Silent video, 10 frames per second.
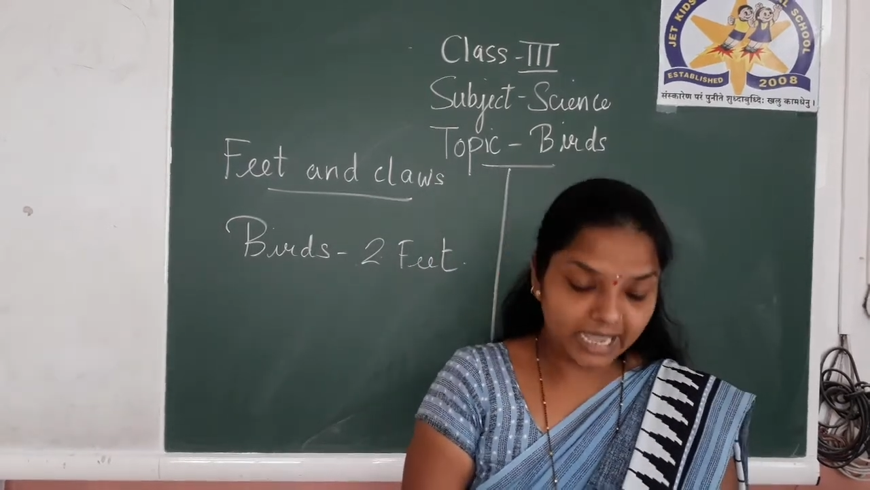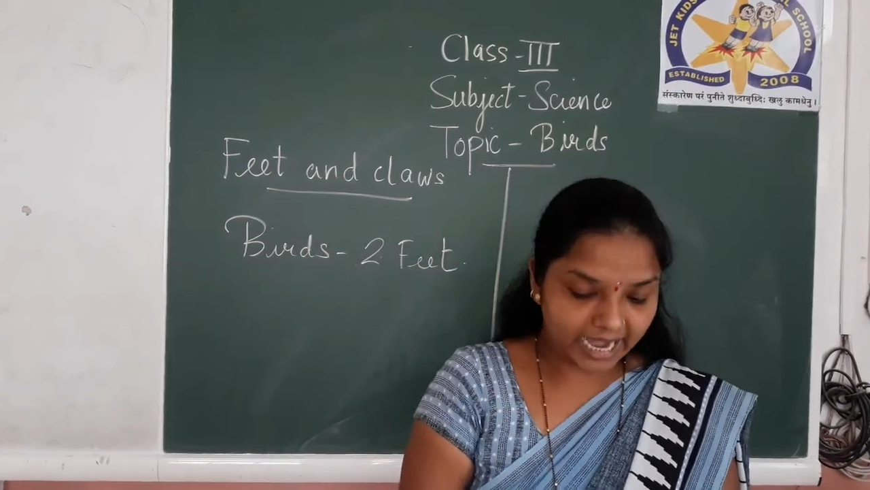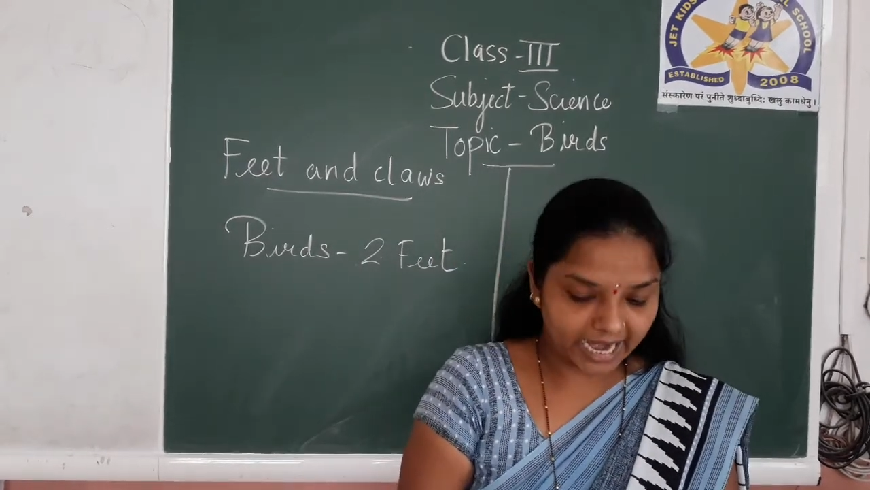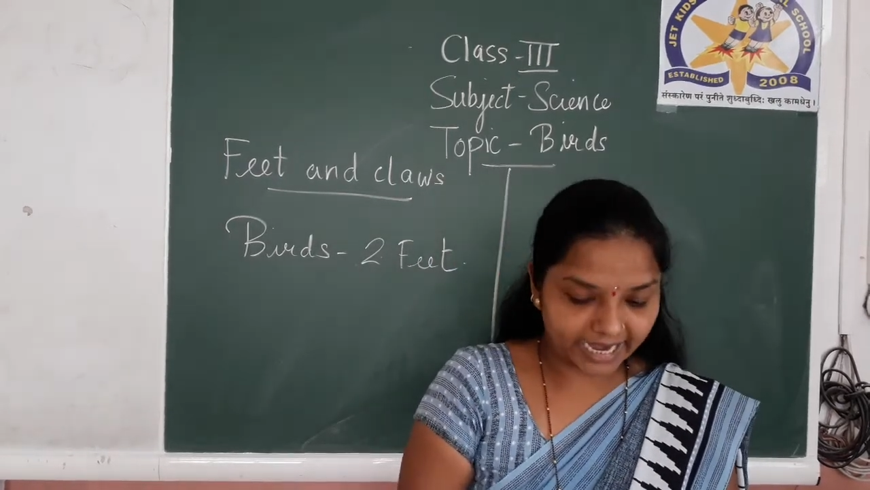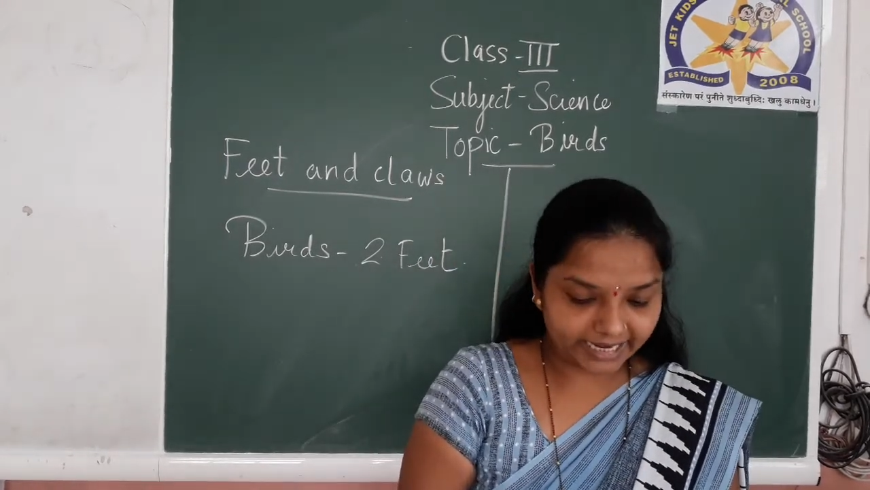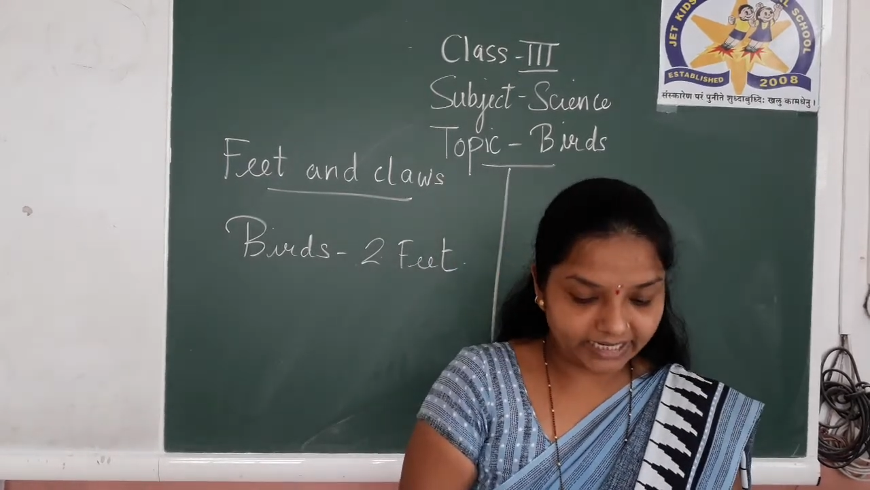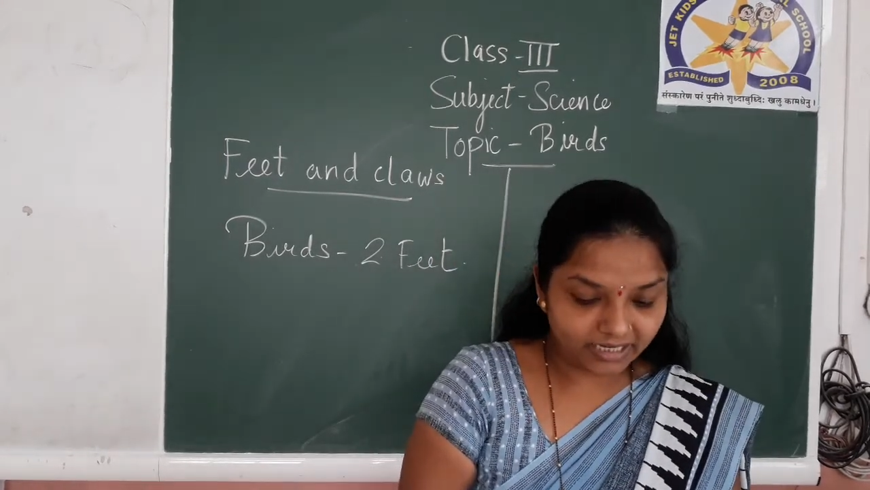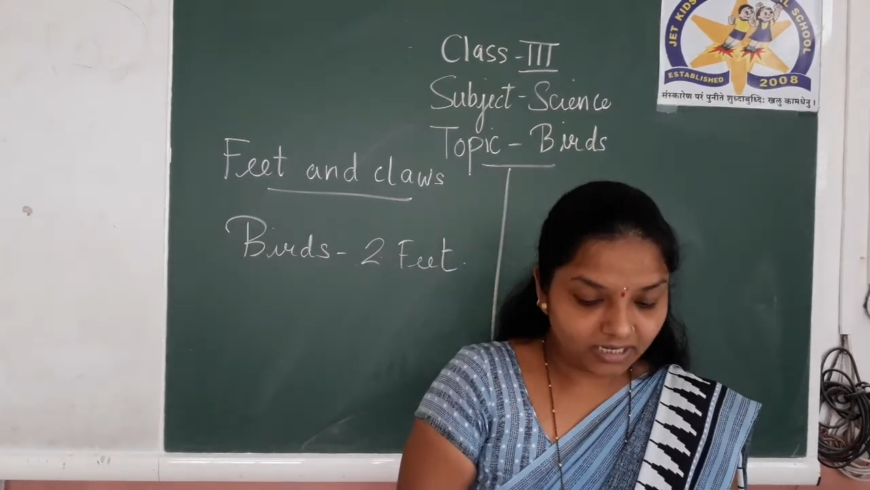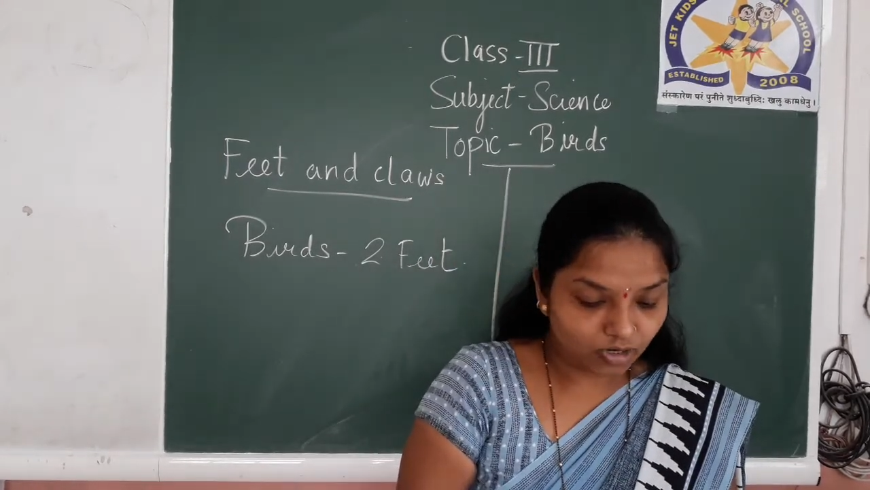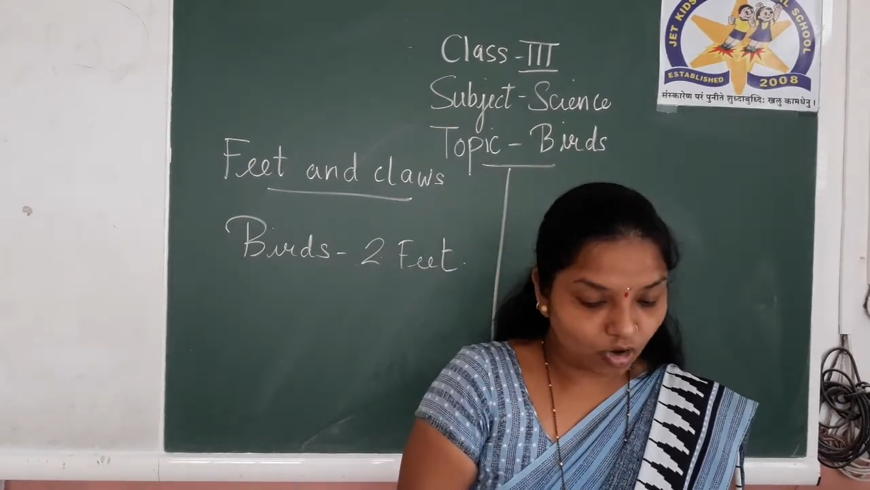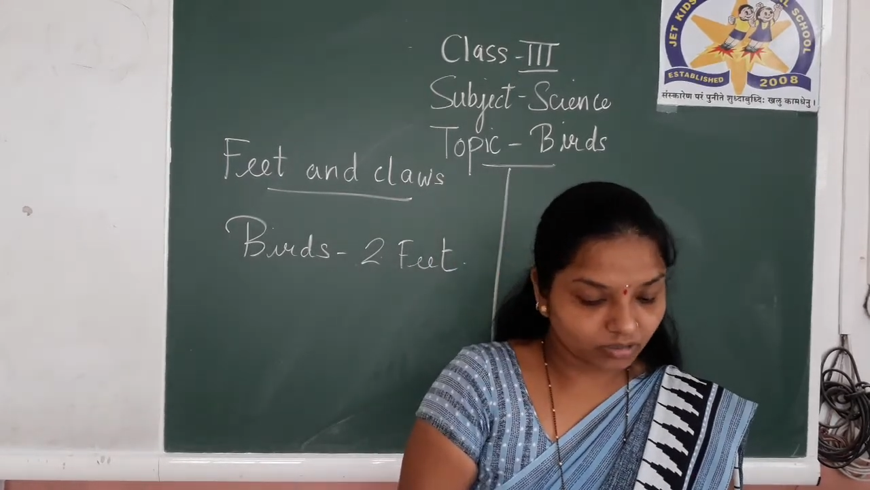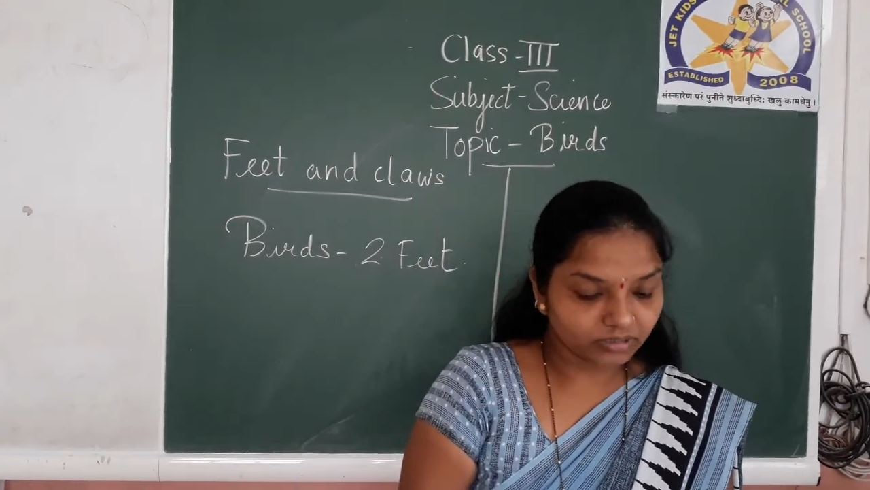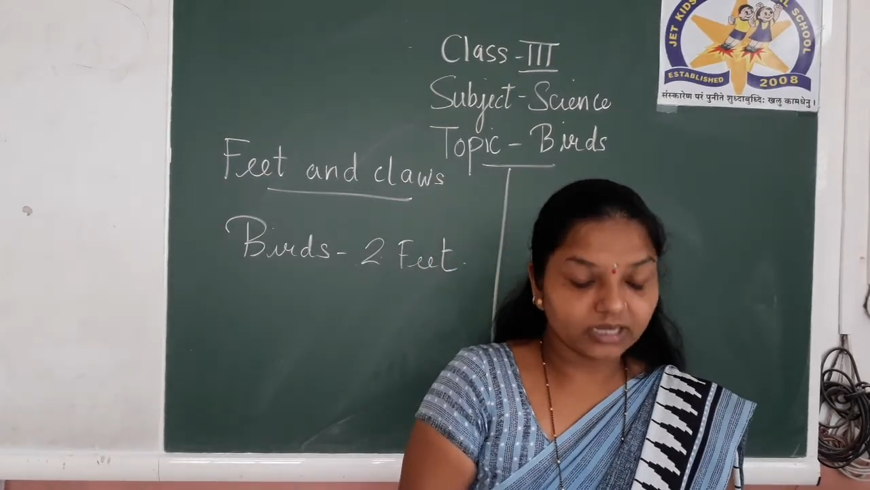and on